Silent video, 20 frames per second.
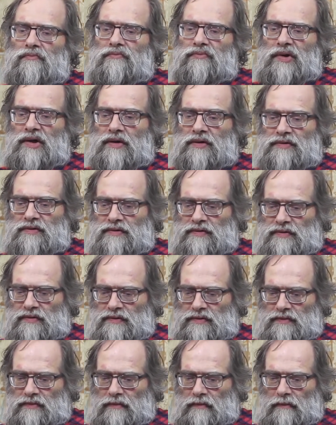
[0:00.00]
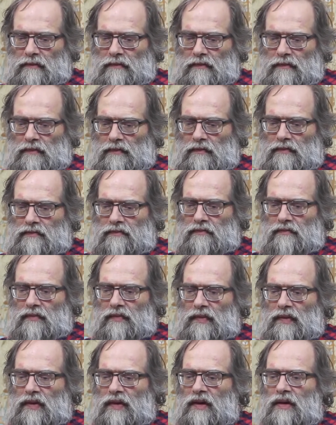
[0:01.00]
But
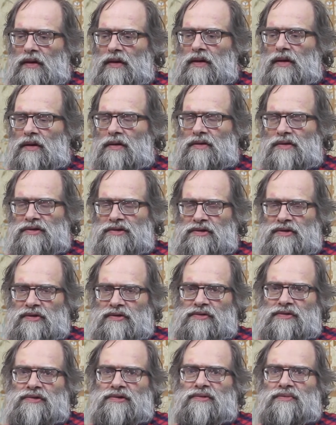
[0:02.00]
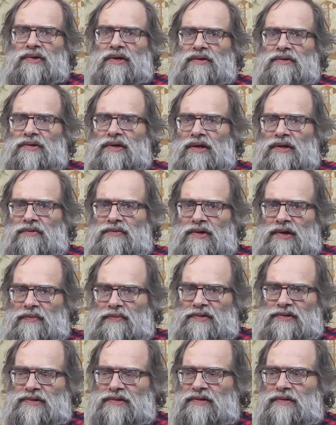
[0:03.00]
in discussions about Ghar
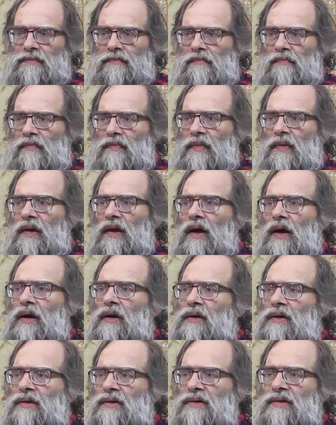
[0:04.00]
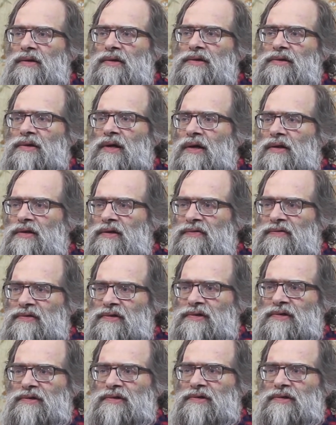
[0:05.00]
Wapasi, I hear these
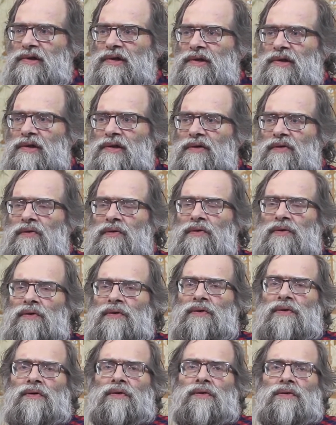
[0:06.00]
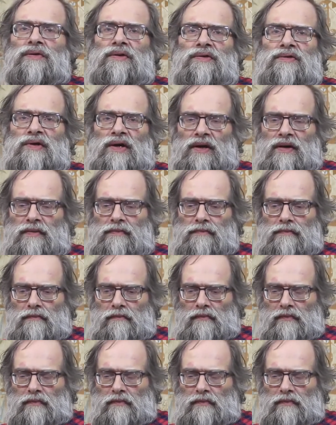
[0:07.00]
activists say all the time,